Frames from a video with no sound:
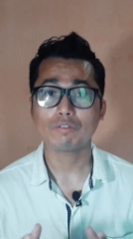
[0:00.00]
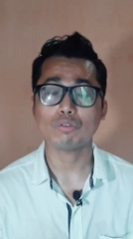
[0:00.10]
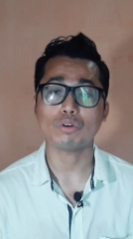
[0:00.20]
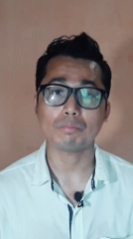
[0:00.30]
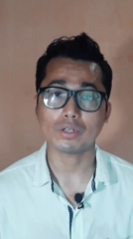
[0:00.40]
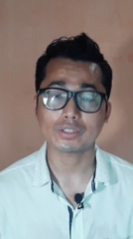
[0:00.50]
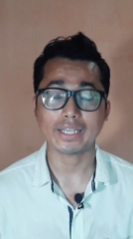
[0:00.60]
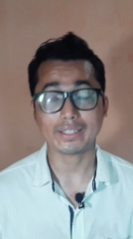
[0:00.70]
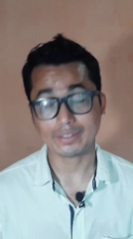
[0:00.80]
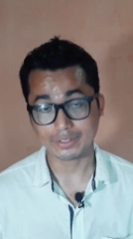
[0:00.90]
4 months
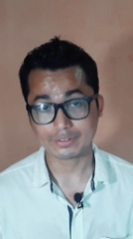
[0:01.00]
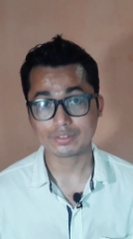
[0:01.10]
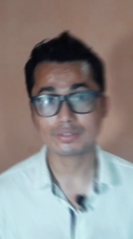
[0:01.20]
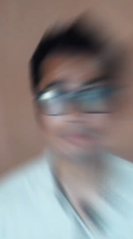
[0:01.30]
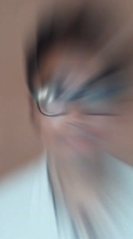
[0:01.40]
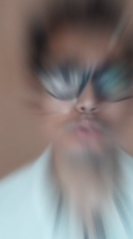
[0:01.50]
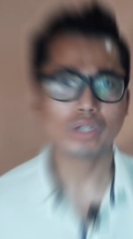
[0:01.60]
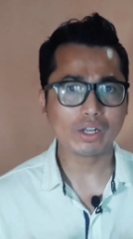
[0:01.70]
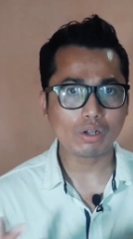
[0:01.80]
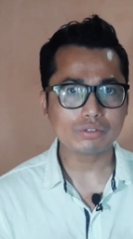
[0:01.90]
at least. You
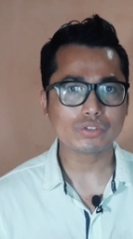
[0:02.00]
can also